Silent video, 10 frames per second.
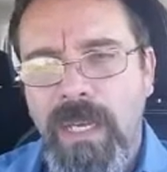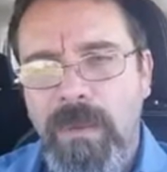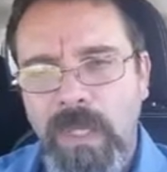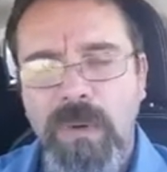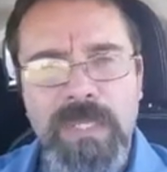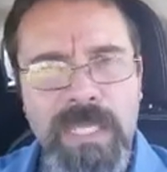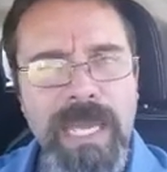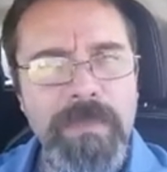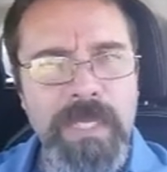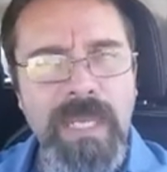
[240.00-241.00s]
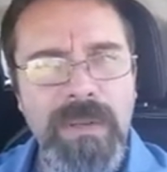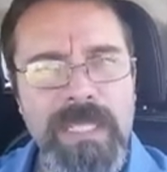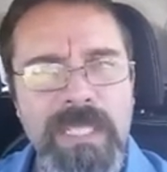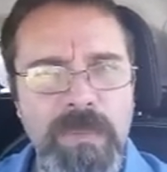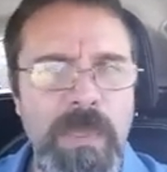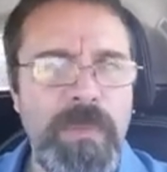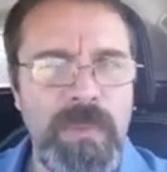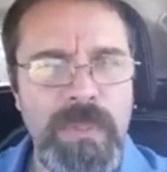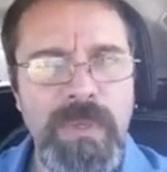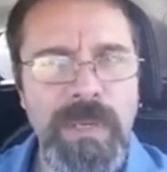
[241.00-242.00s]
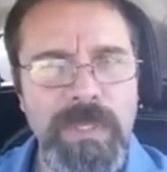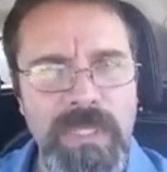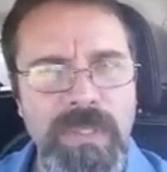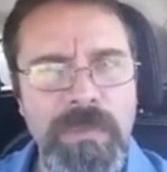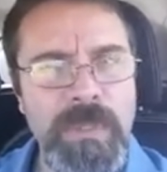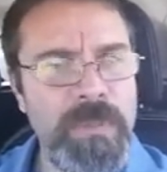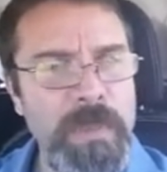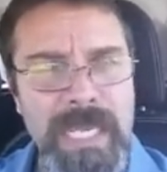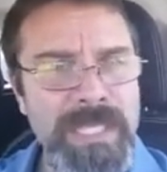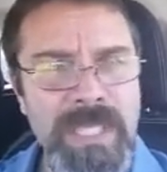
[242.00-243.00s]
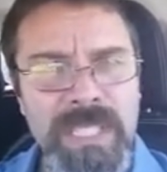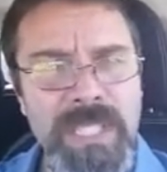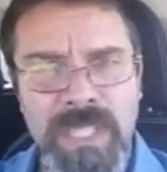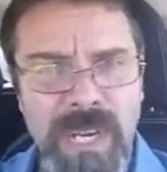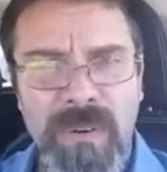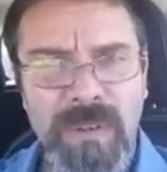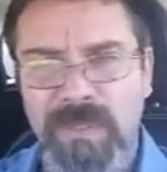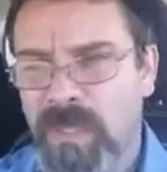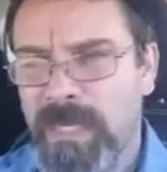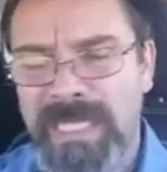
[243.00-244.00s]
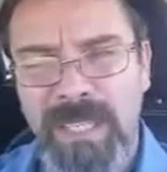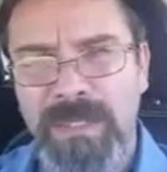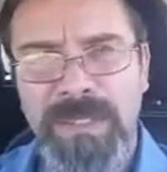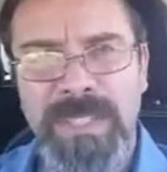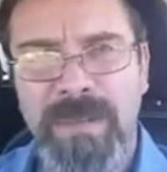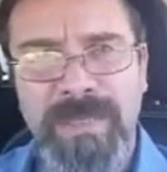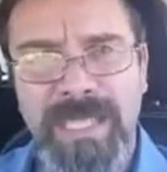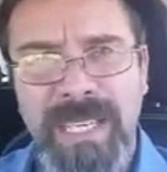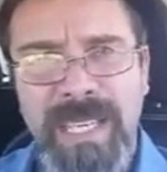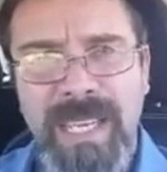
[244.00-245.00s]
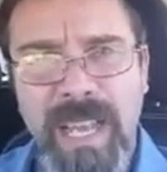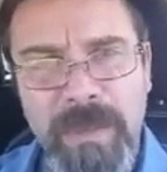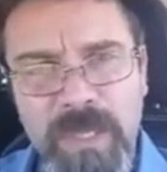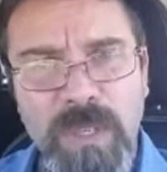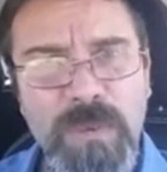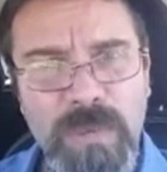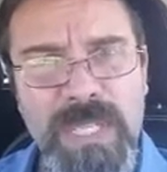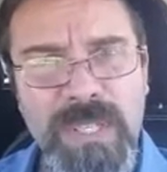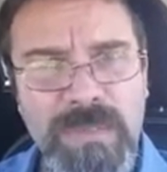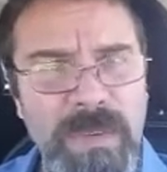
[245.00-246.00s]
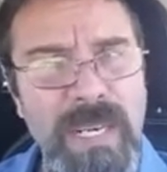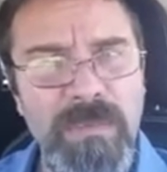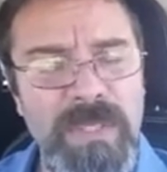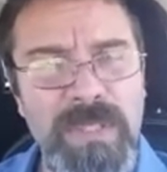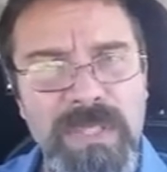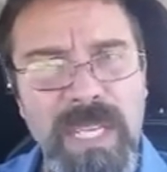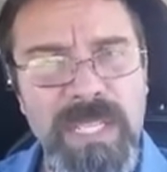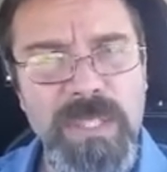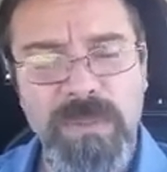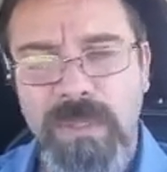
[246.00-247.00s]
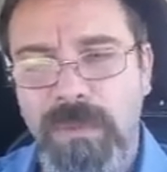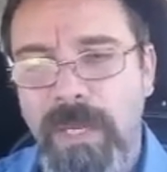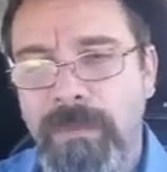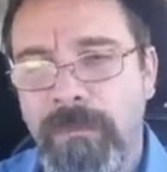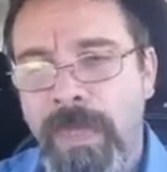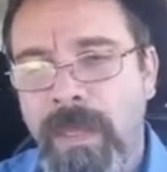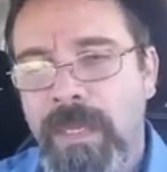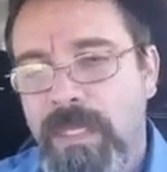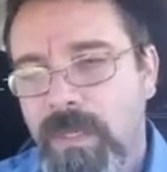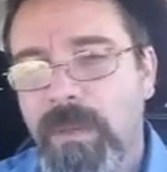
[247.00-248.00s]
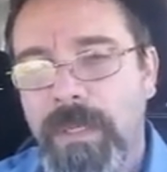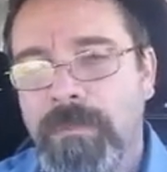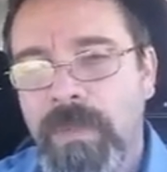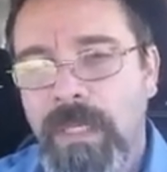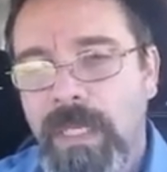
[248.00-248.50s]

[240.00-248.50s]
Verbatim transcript: And of course, in that particular instance, people were doing that with the scriptures, but that's just in general. If somebody tells you something, I mean, do your research, find out what they're saying is true, right? So anyway,